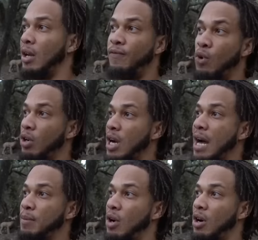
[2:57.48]
Like four
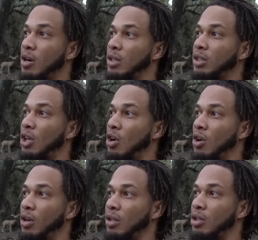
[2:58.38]
cop cars
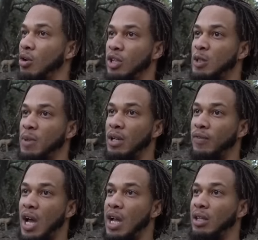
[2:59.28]
on going to speed of
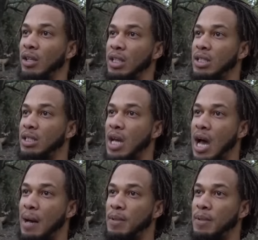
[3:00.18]
light, then they stop.